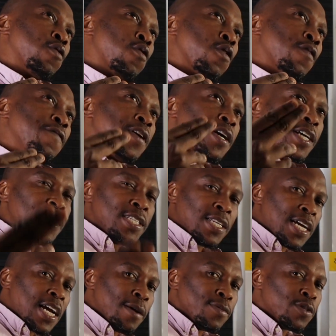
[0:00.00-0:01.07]
configuration
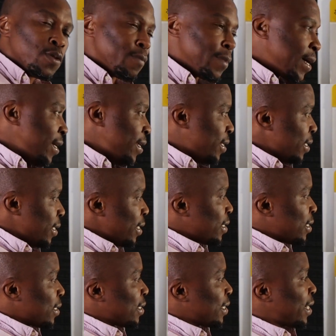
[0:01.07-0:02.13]
that comes to mind
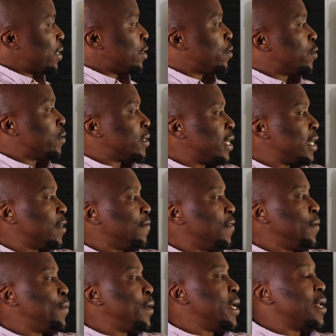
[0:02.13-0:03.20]
is a site-to-site -site
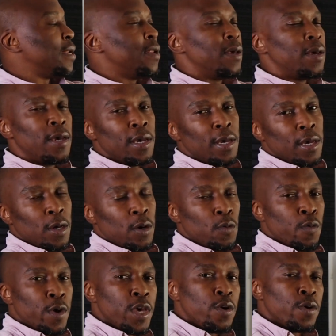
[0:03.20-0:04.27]
VPN
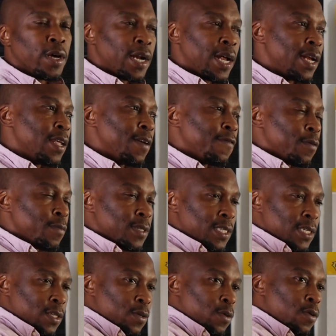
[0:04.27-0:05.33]
where you are running from
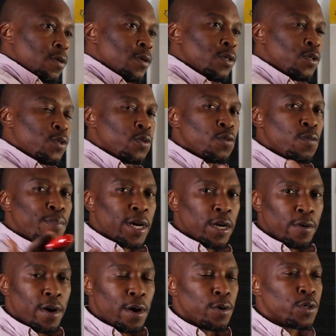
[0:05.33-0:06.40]
Cisco to
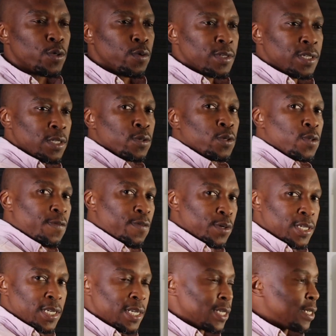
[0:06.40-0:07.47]
Palo Alto or Cisco to
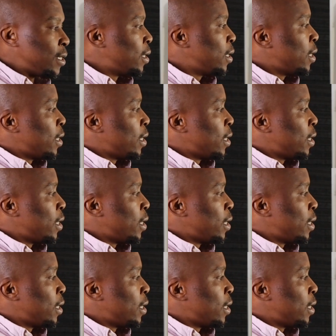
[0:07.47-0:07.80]
Fortinet.